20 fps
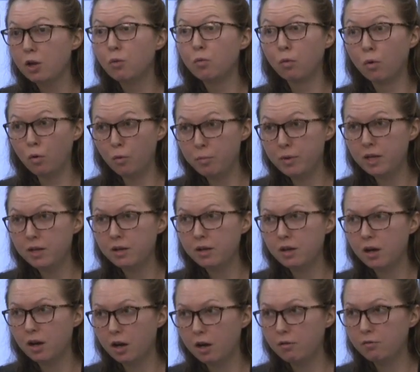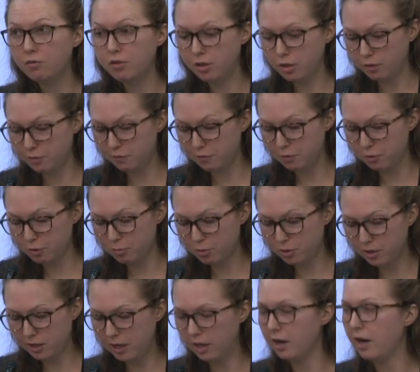enrollment of the Affordable
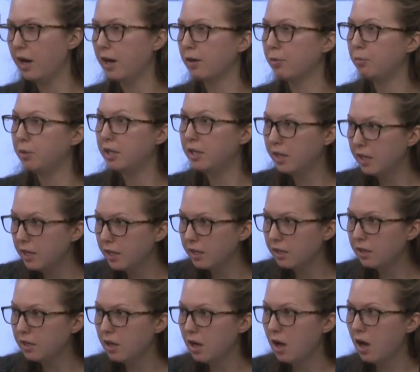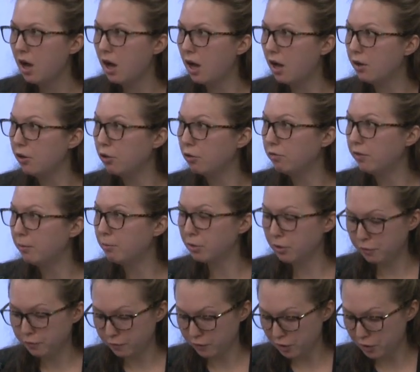Care Act beginning uh, November
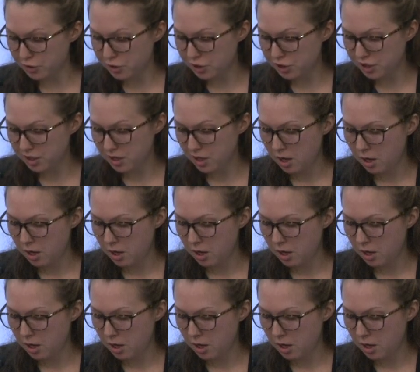first,